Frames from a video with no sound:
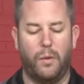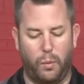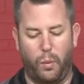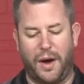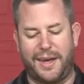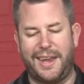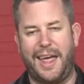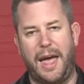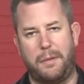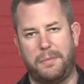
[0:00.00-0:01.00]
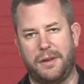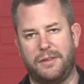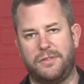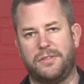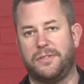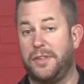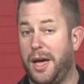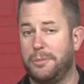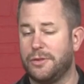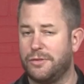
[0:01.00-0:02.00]
what can happen is
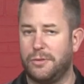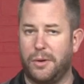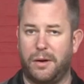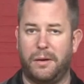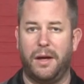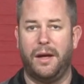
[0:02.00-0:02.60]
damage to our